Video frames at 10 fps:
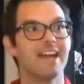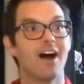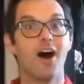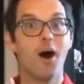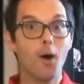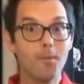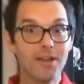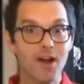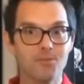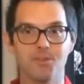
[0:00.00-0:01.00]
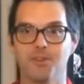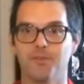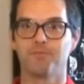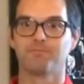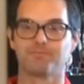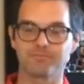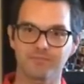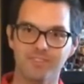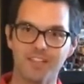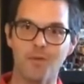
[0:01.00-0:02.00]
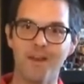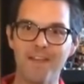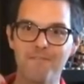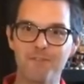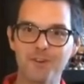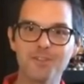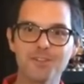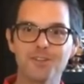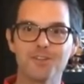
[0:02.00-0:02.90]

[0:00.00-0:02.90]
Now, I'll be honest with you. When I first